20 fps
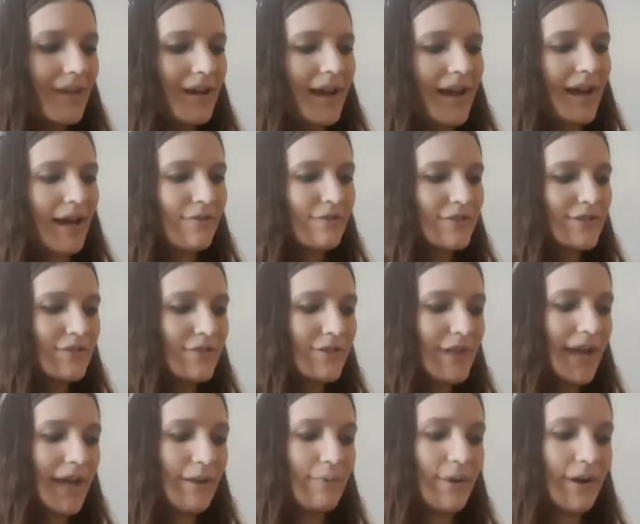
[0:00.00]
after
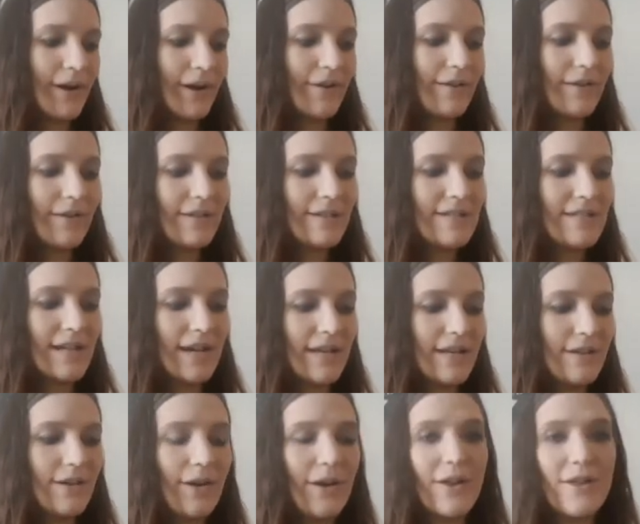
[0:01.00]
they were
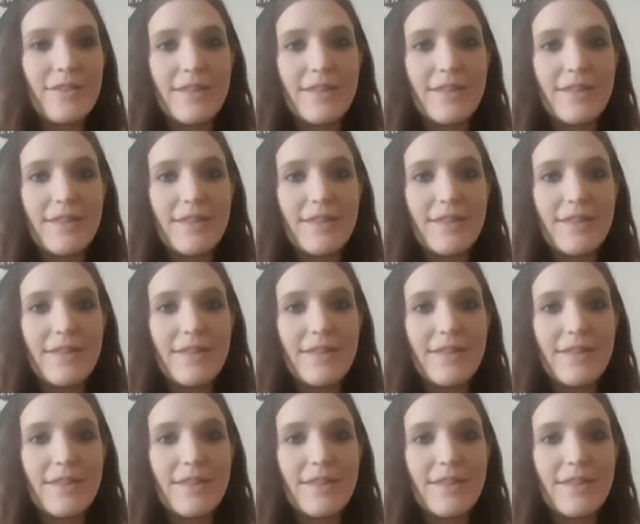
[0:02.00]
done all